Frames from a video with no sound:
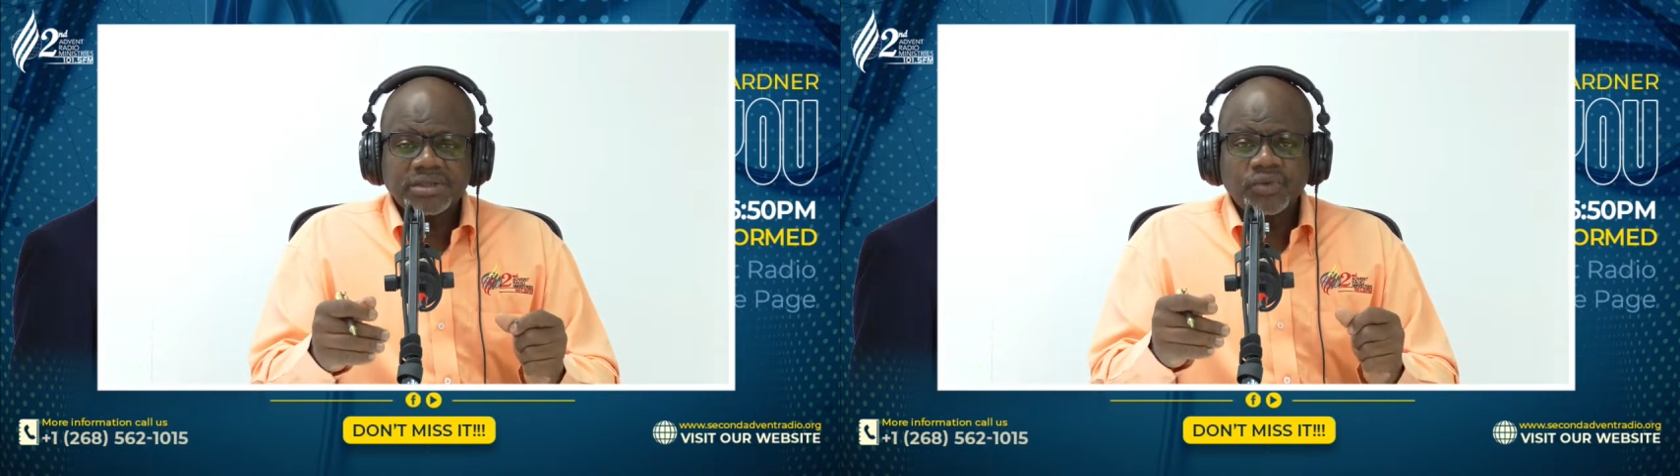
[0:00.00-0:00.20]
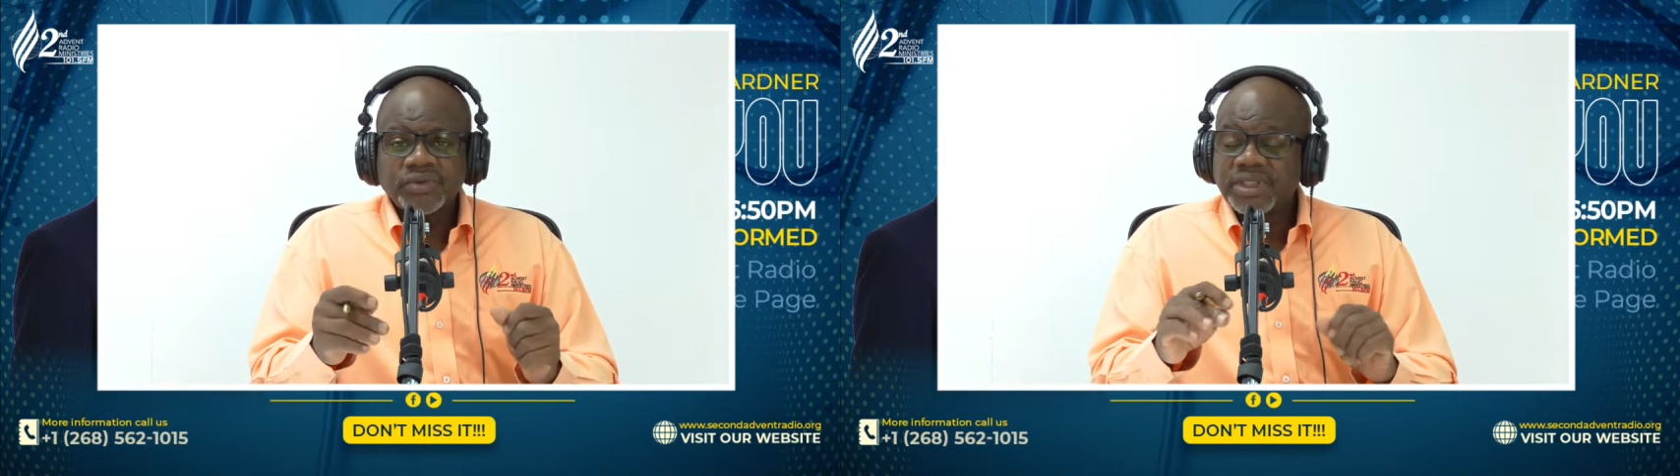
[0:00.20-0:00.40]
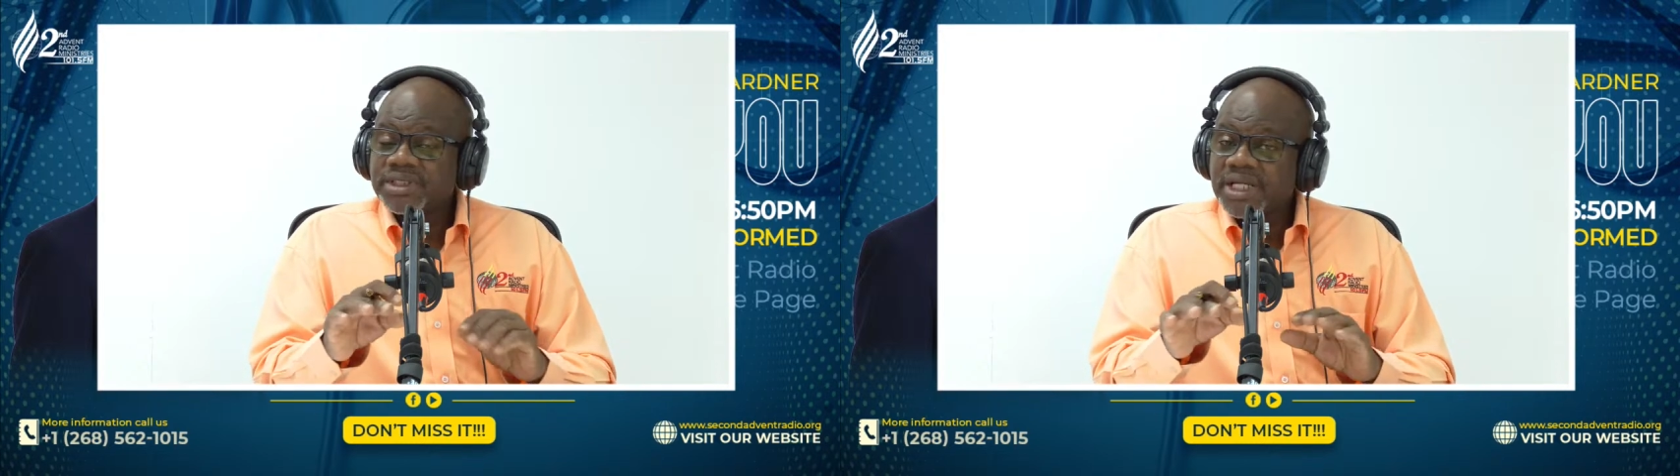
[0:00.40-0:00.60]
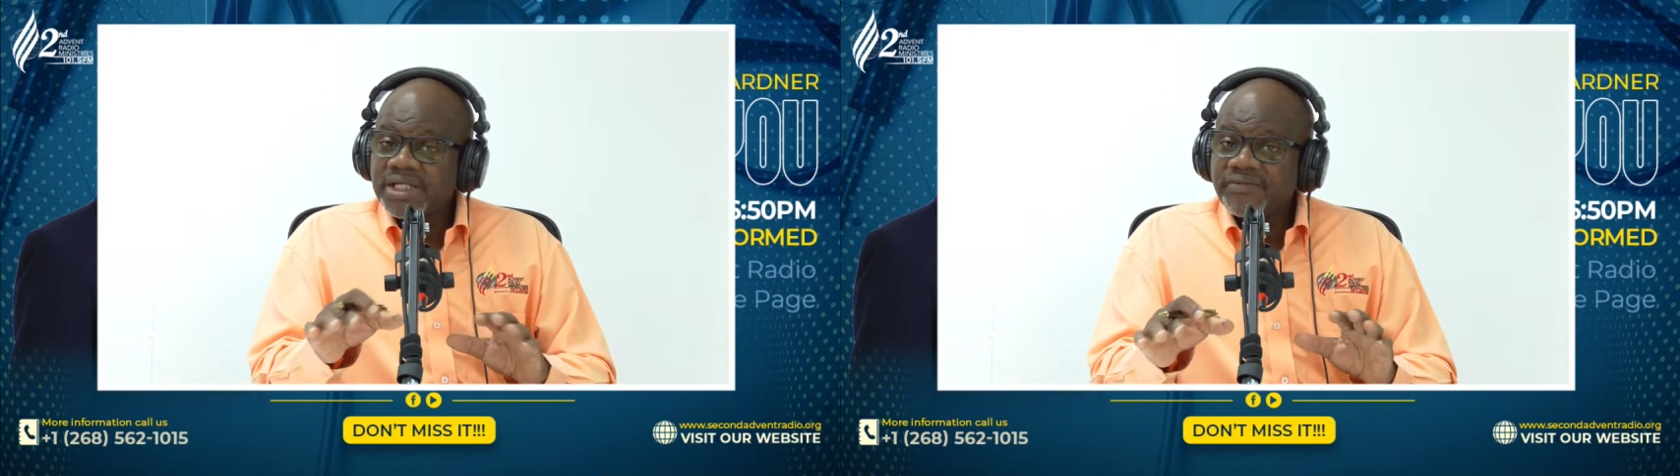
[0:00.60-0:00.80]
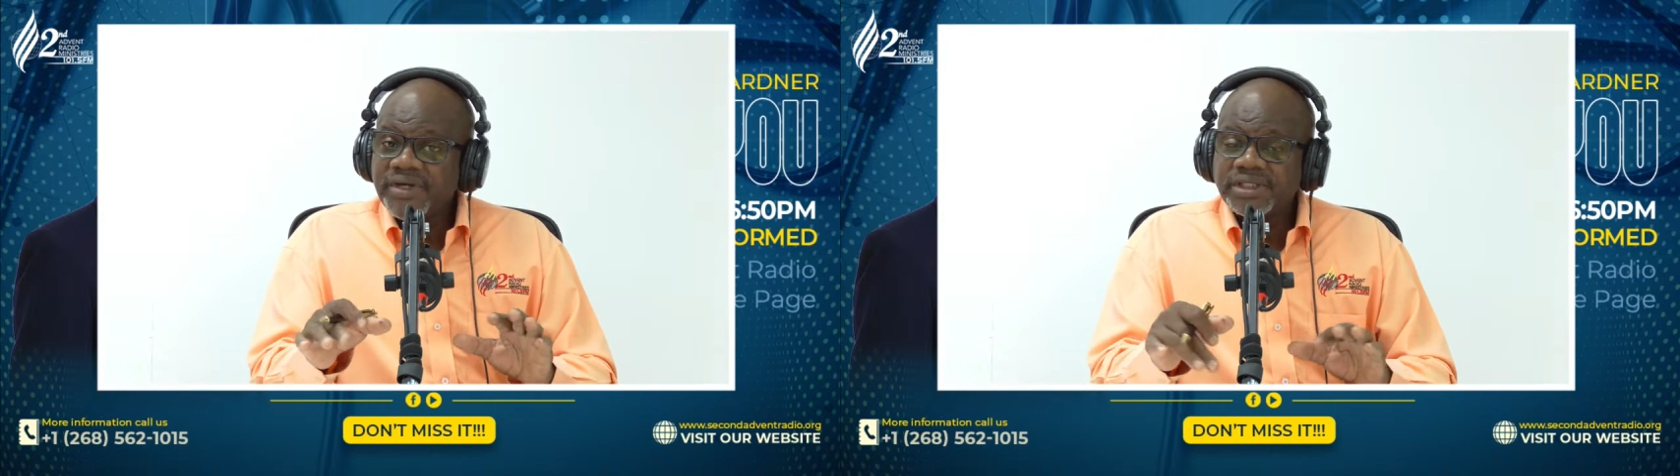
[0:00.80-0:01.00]
don't take the
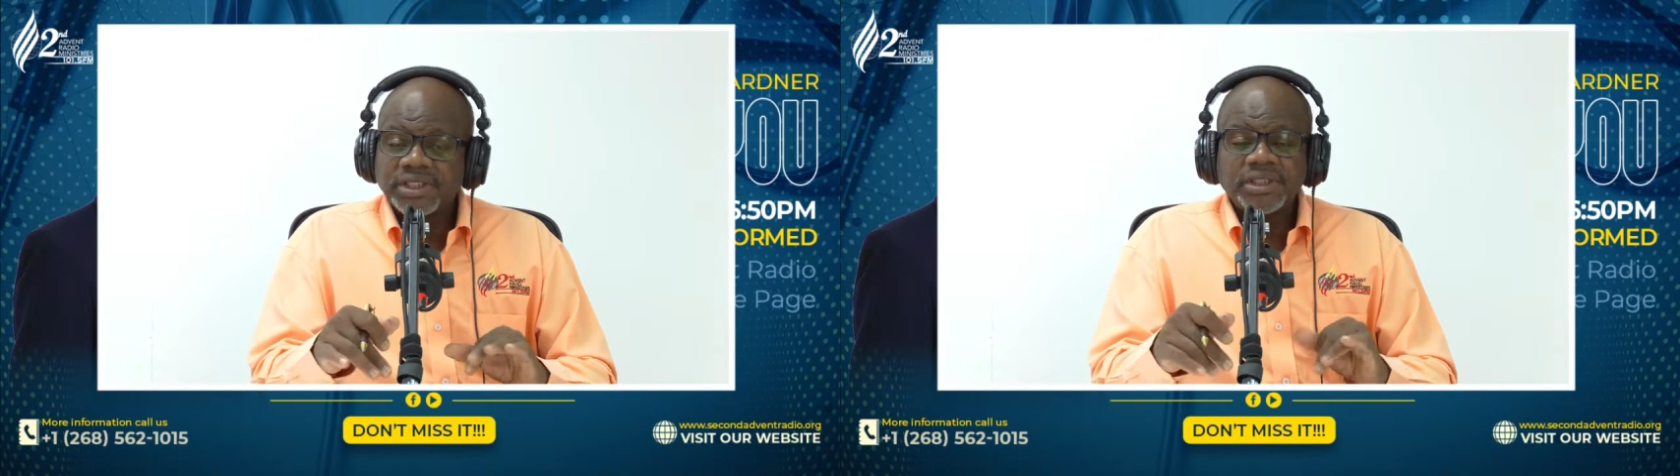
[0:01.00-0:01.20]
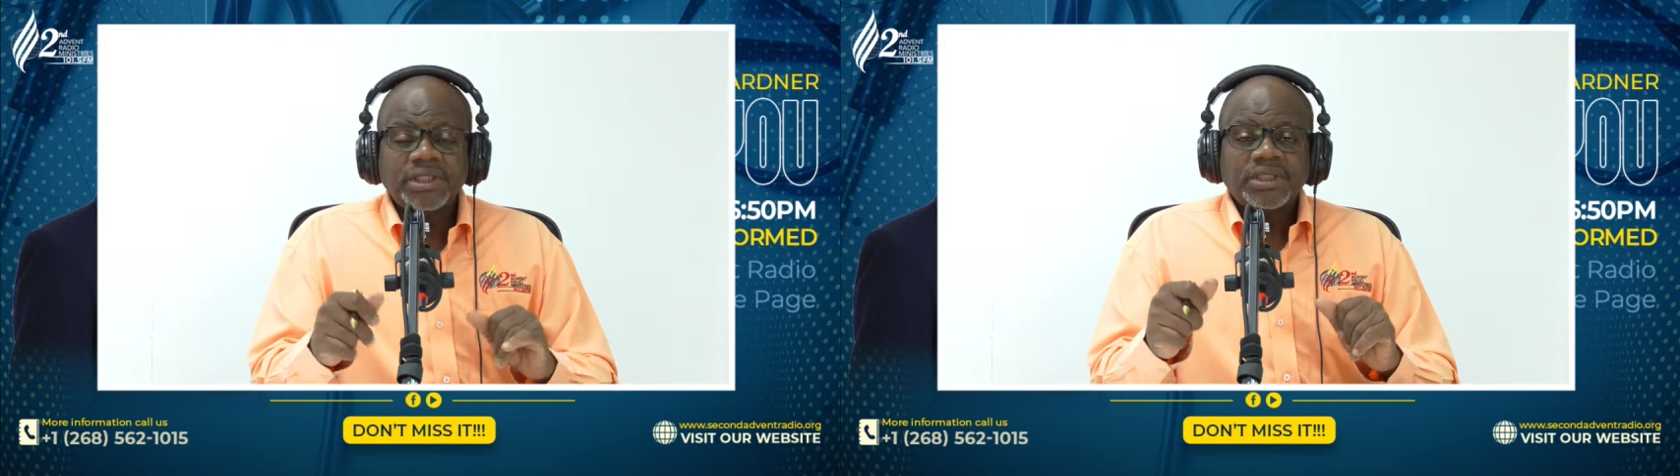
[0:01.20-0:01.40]
elevator,